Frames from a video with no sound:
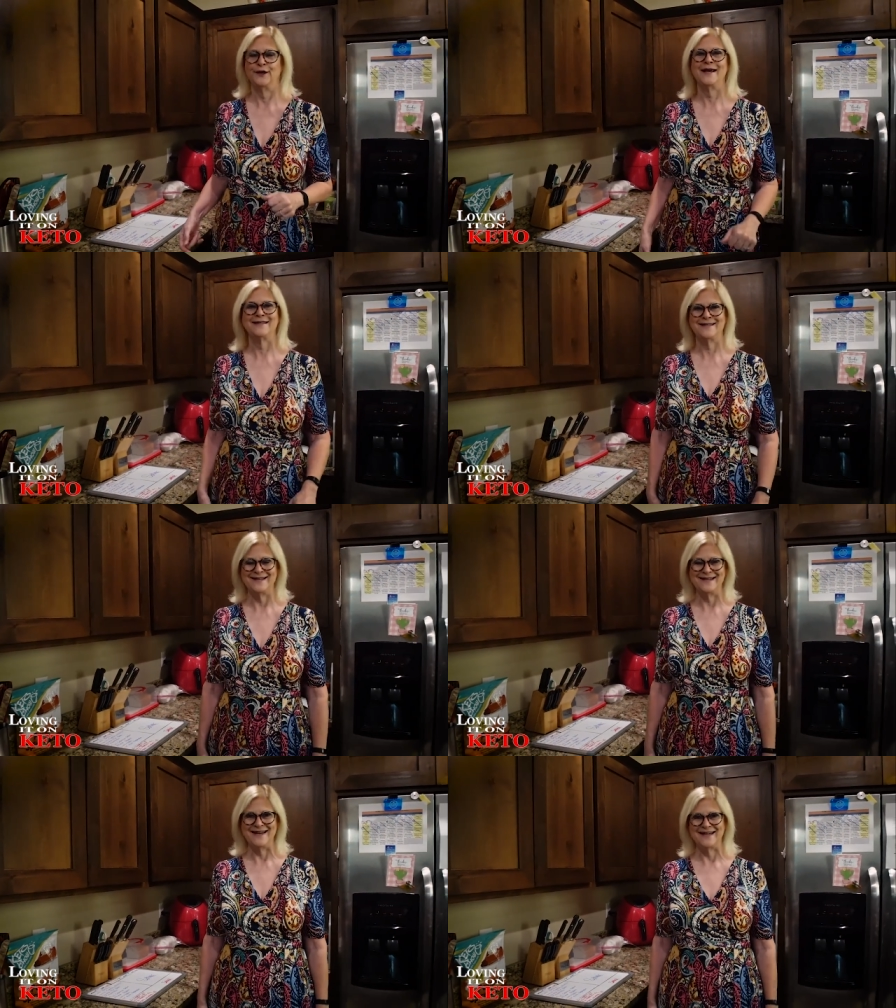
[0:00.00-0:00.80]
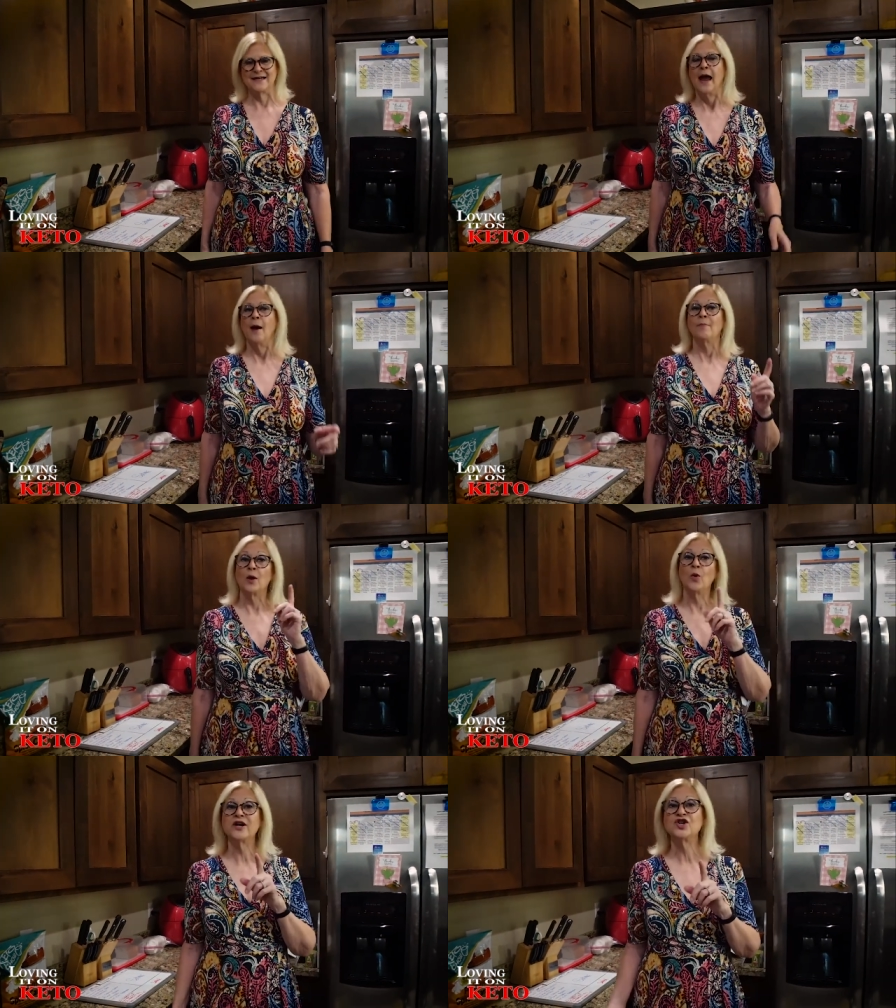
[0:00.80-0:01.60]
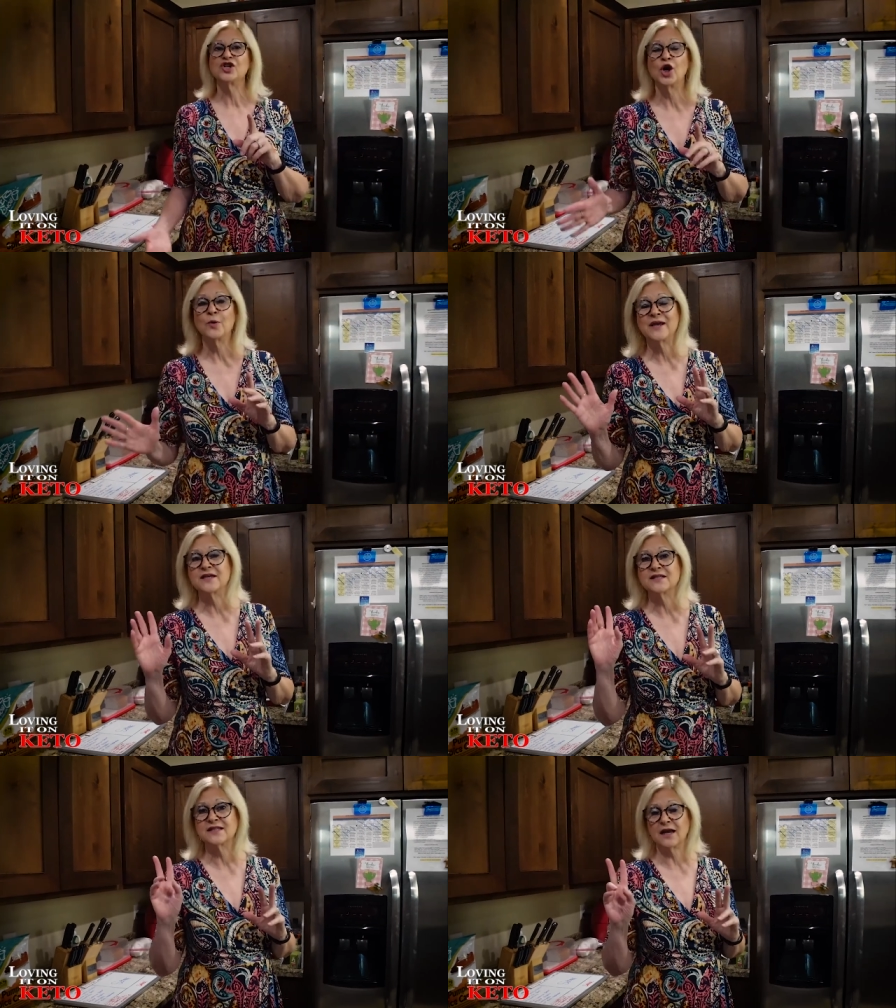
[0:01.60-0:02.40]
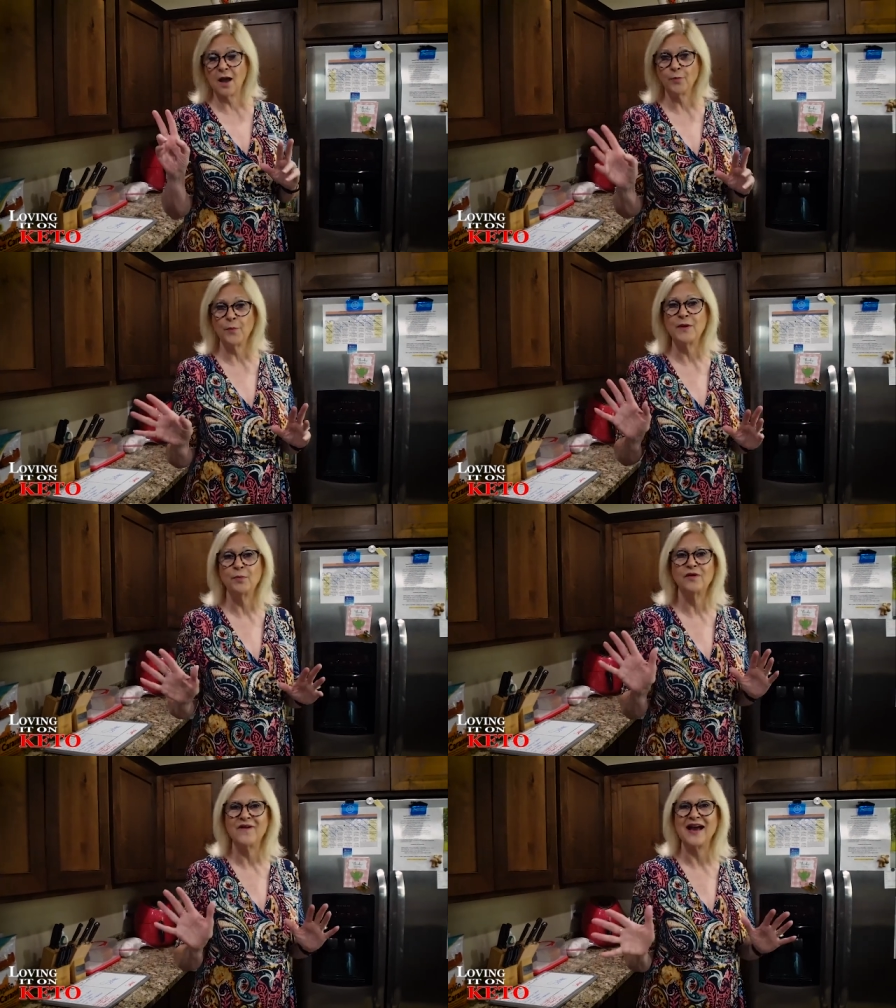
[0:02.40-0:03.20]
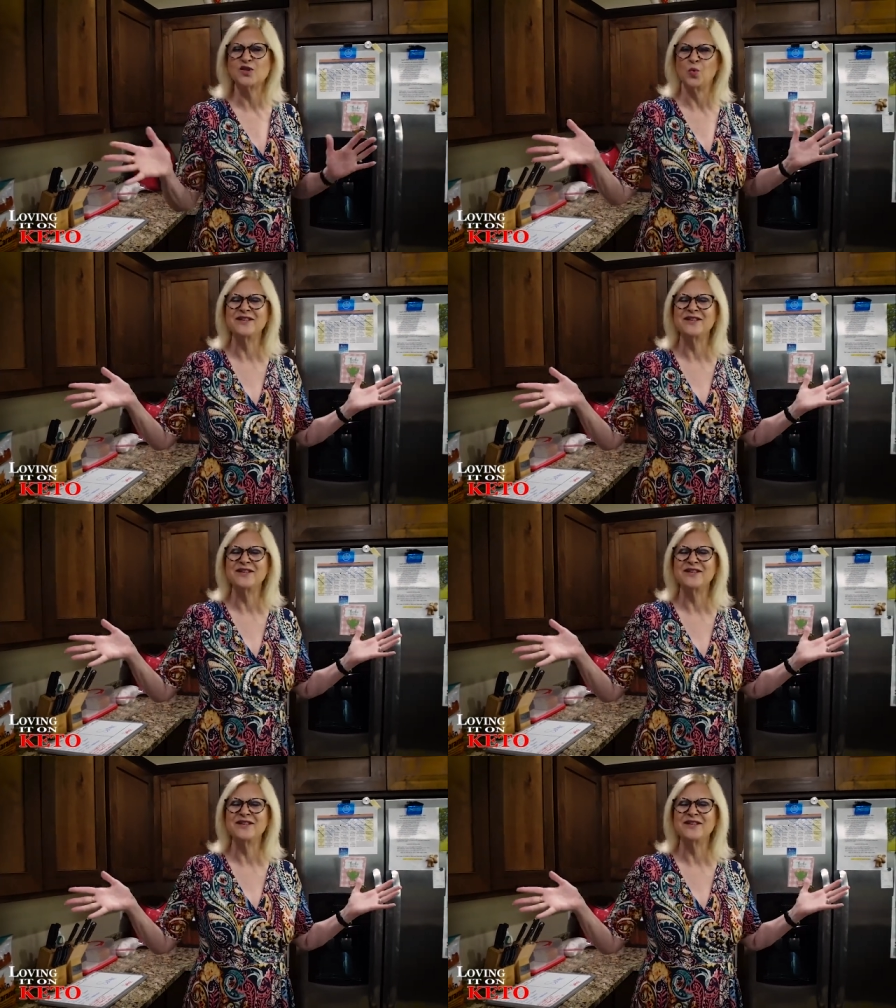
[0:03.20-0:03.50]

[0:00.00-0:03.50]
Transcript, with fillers: Yes, indeed. But I want to share because a couple people have asked,